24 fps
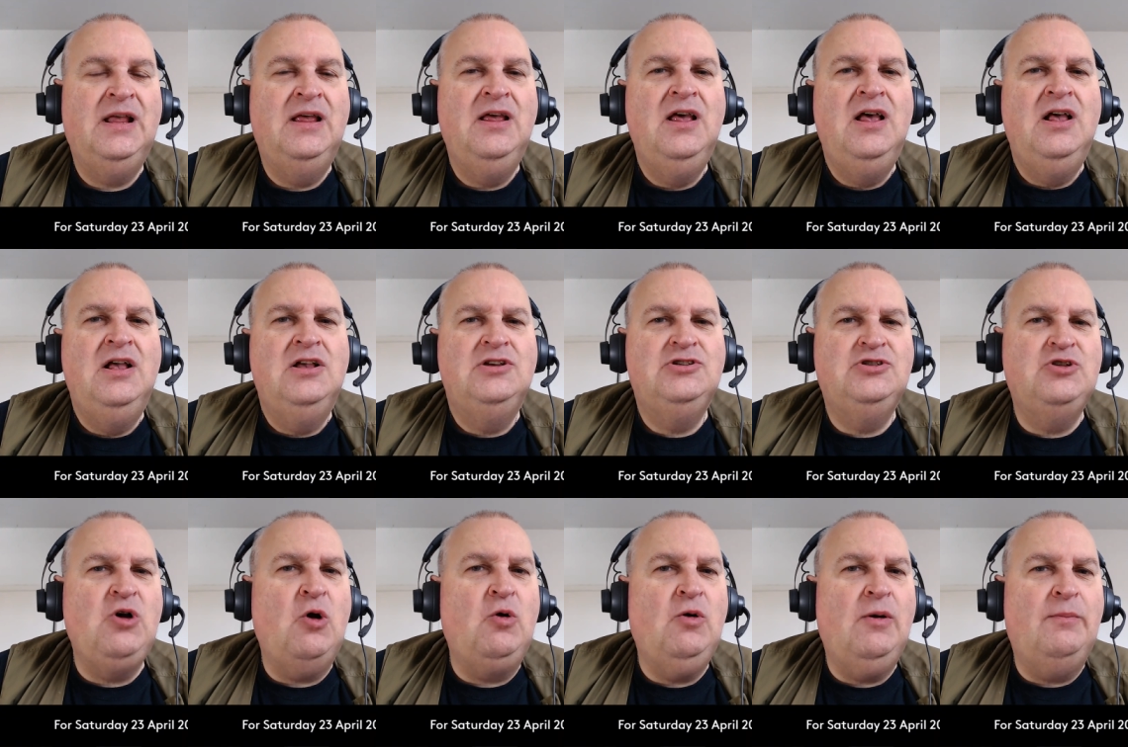
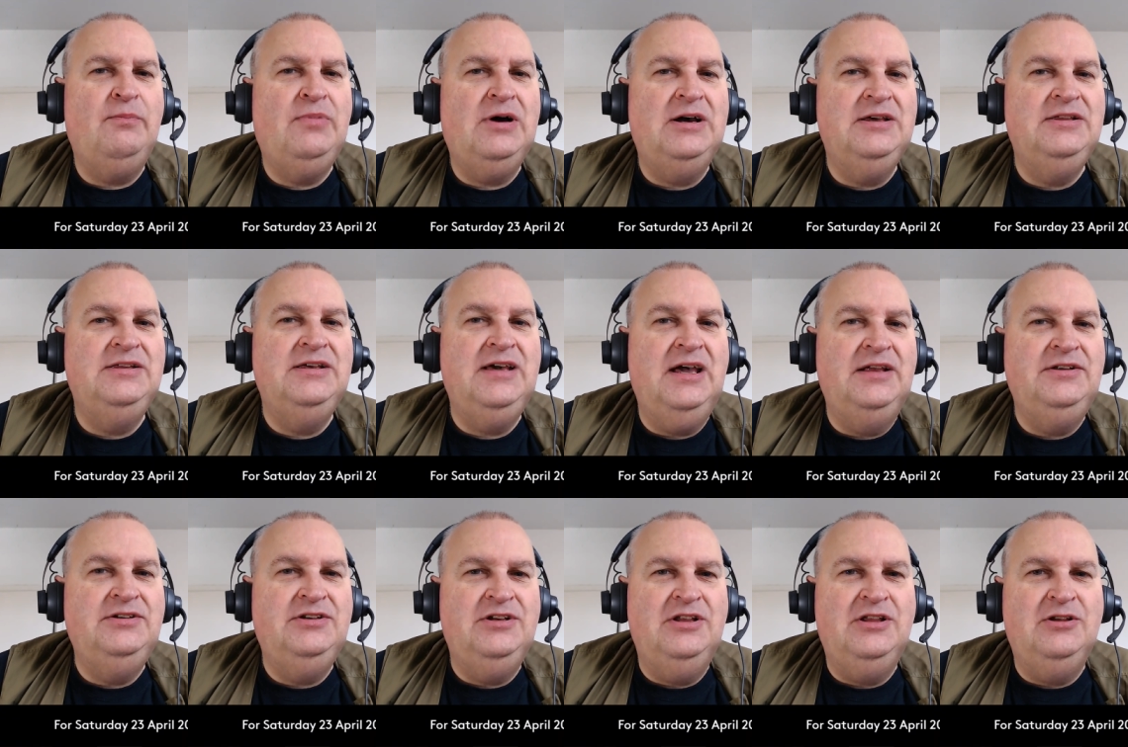So by the
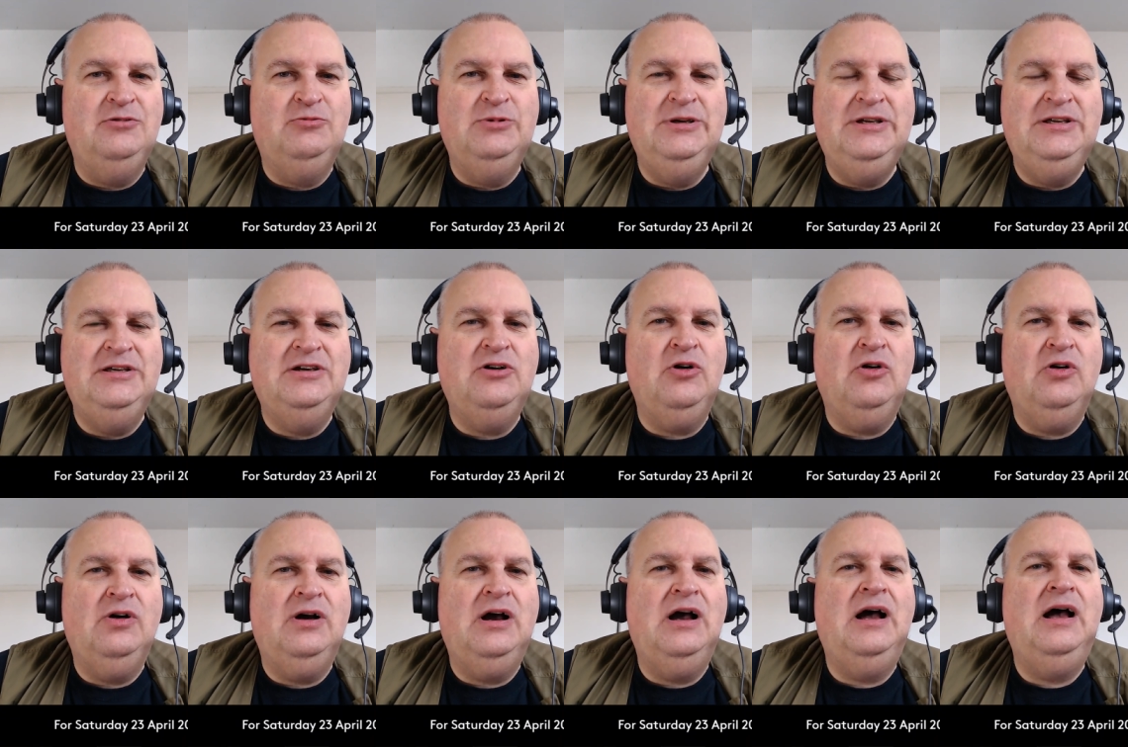end of the week,
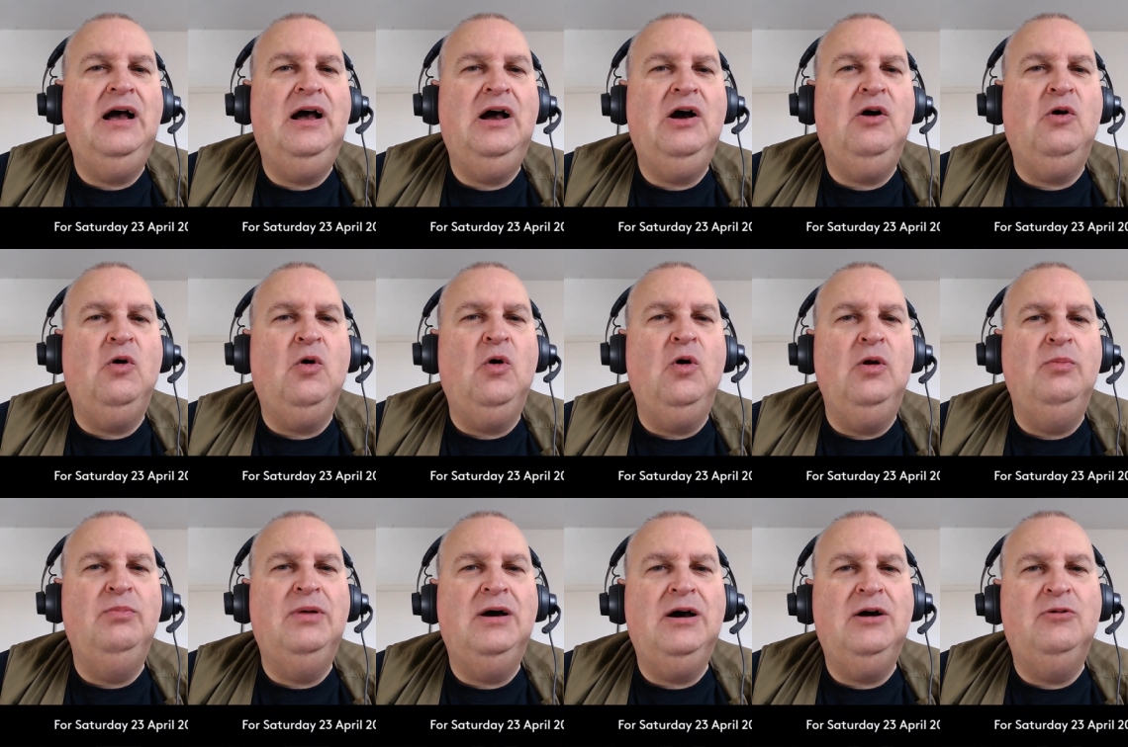uh, all
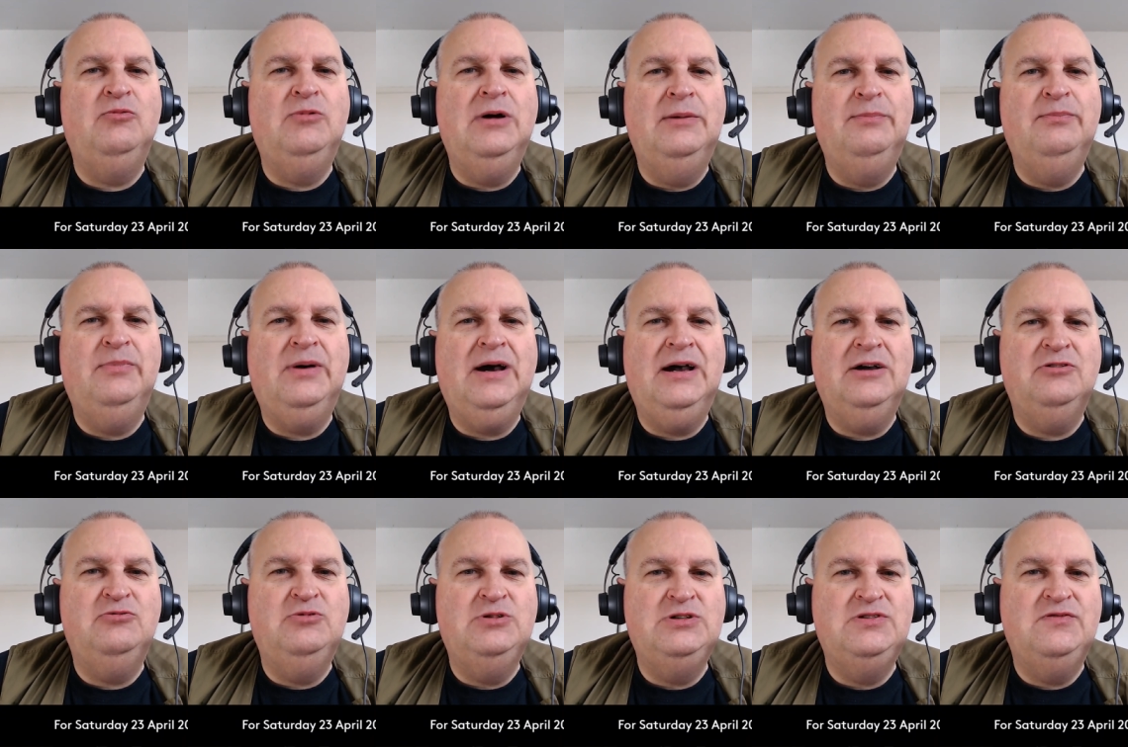bar one
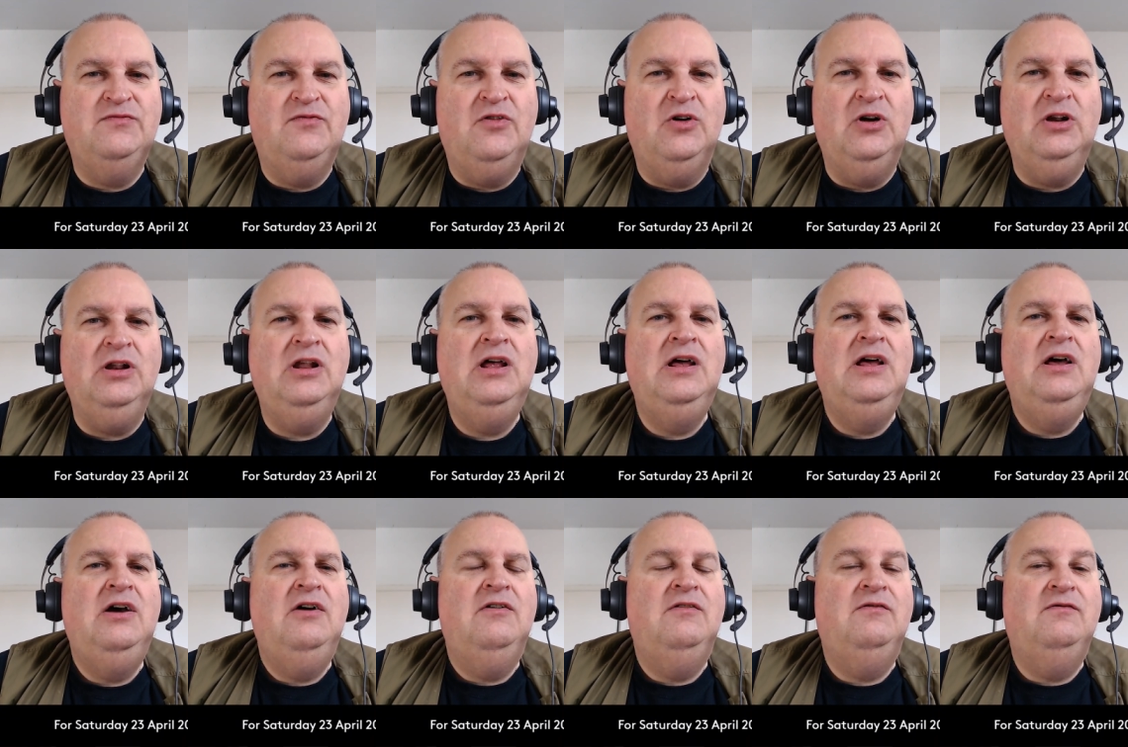bag was full,
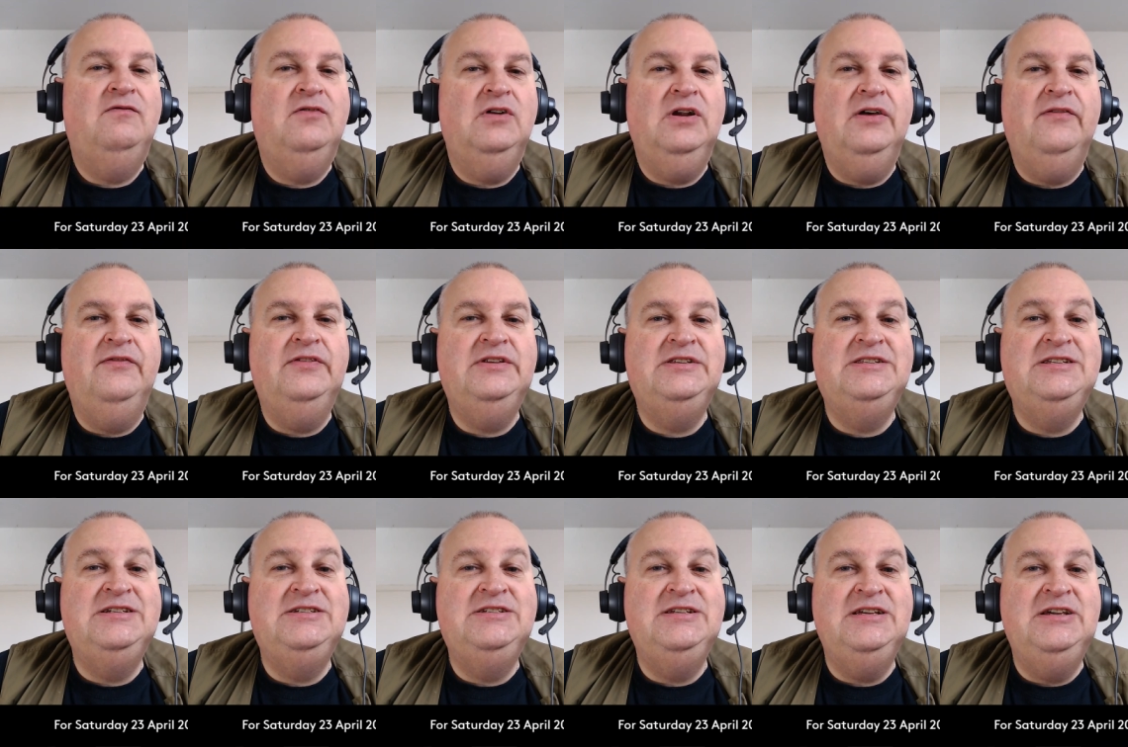full of
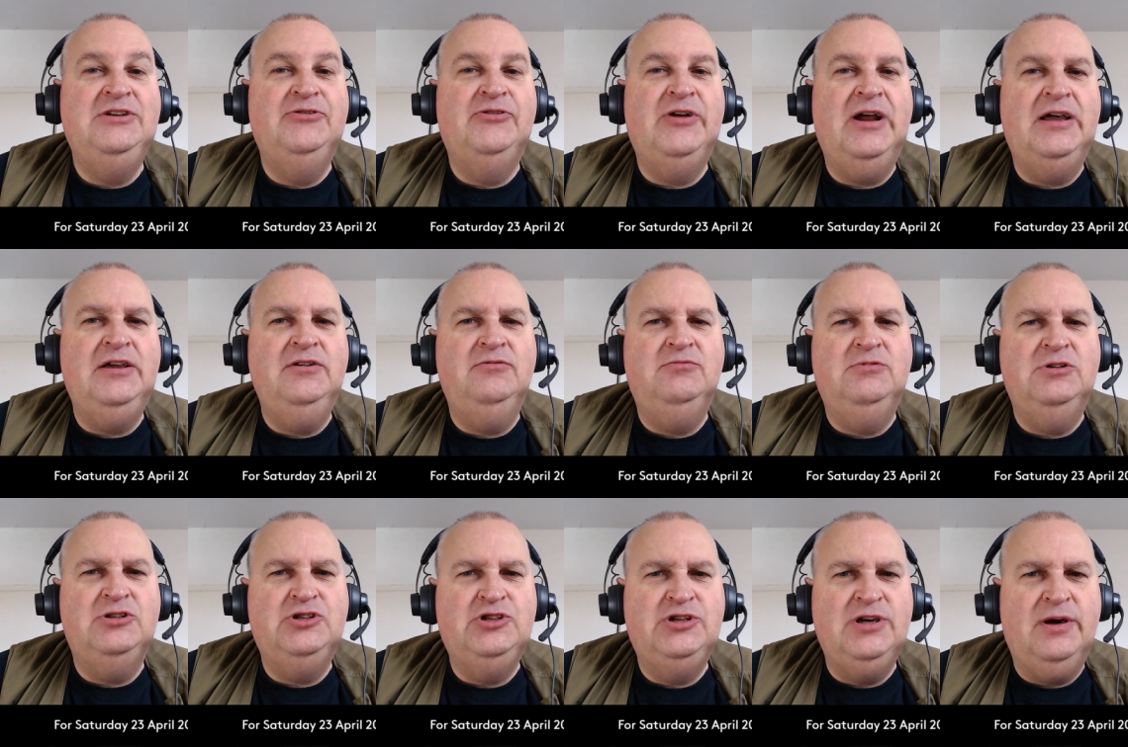desiree,
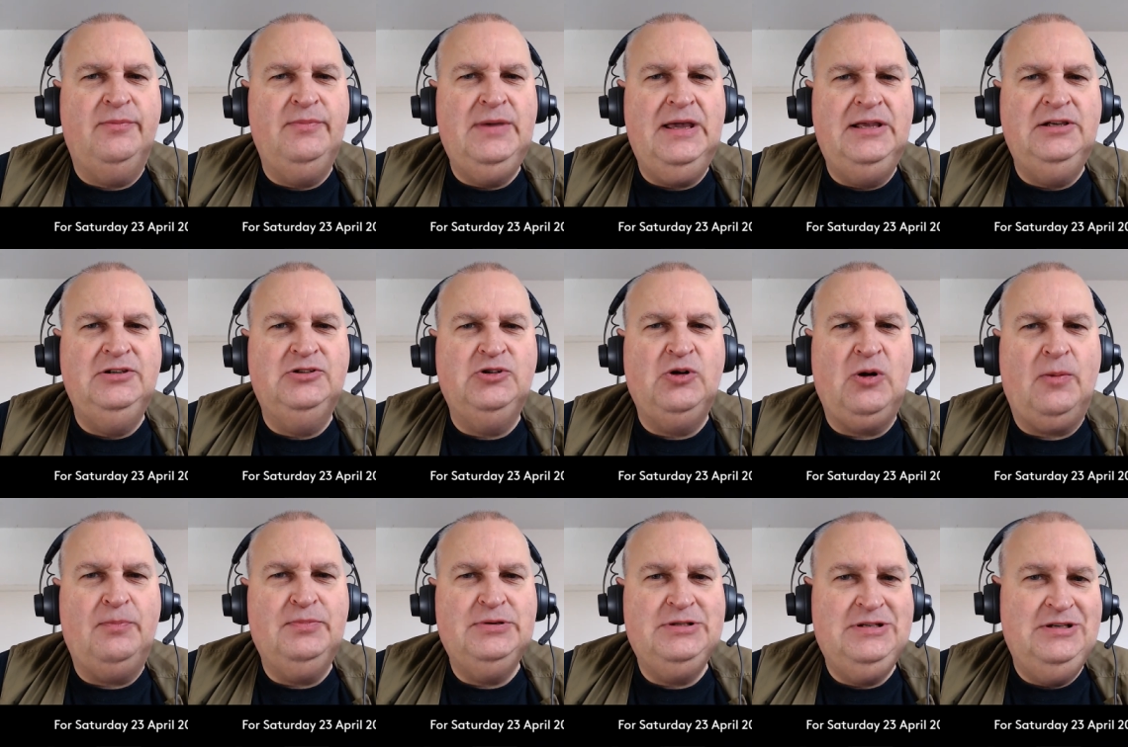which are main
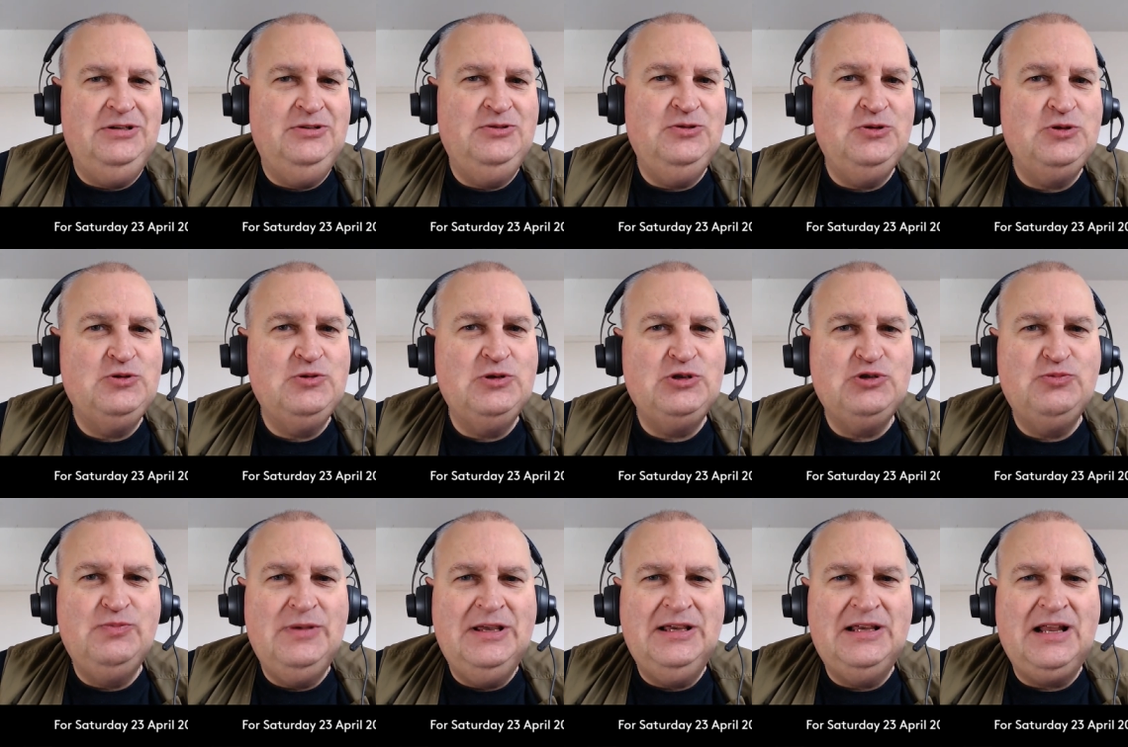crop potatoes,
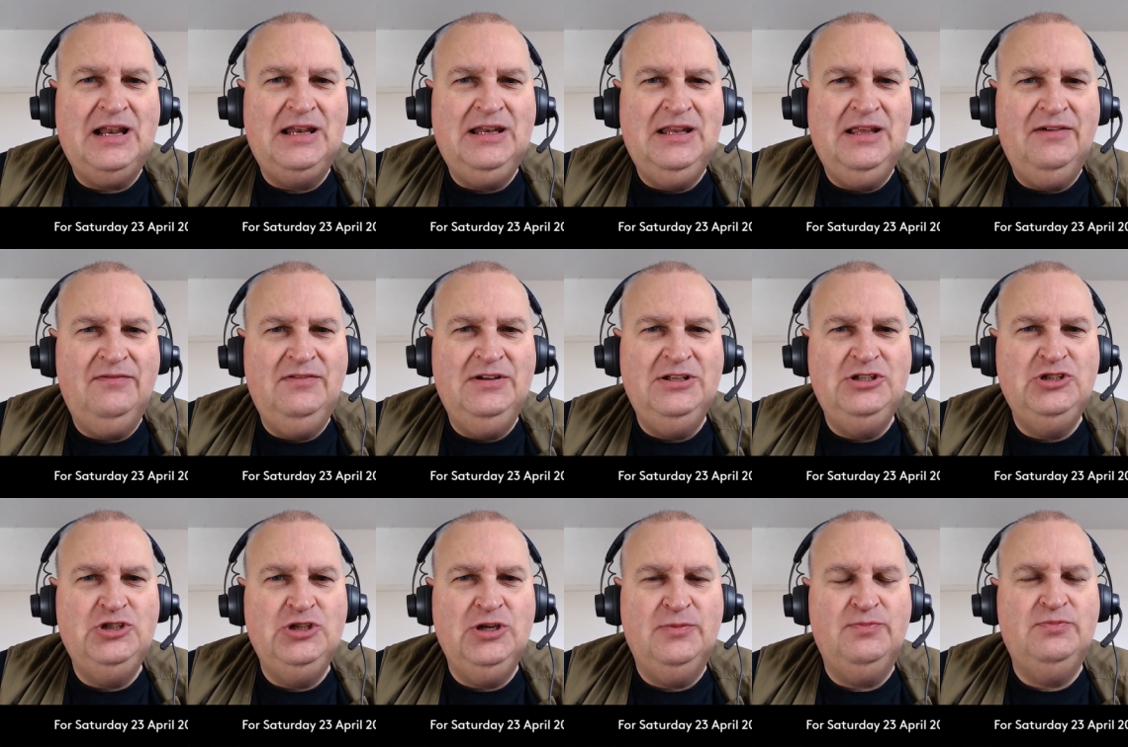which make lovely
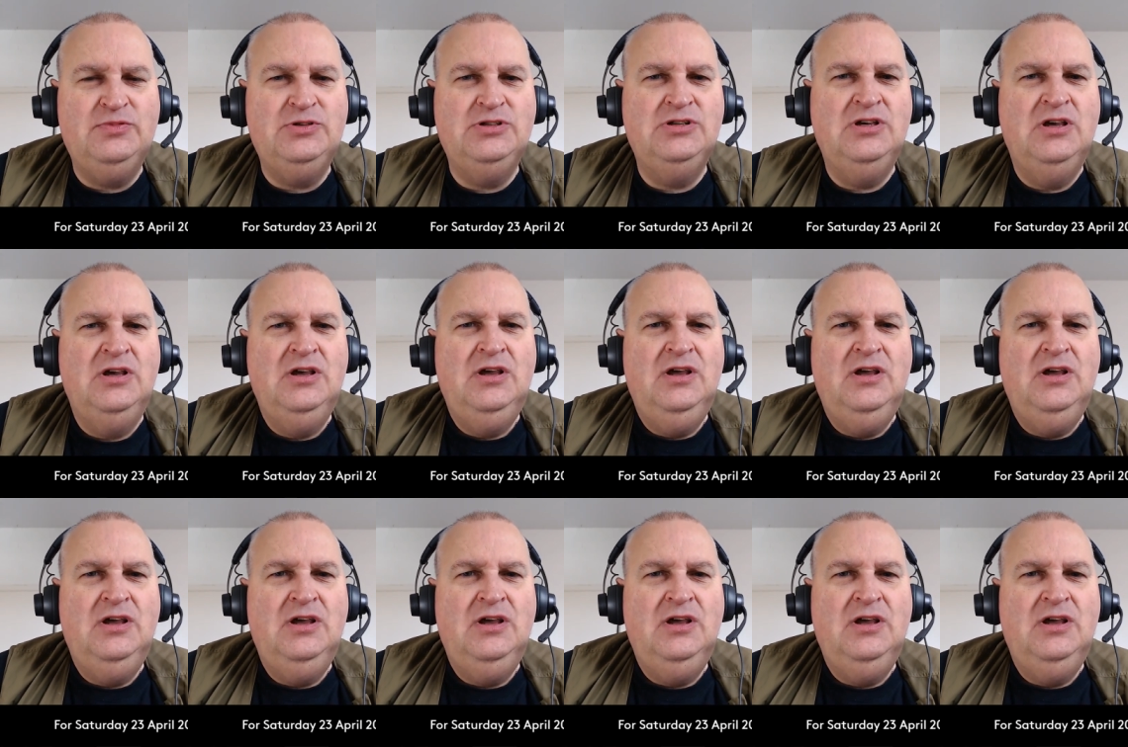chips.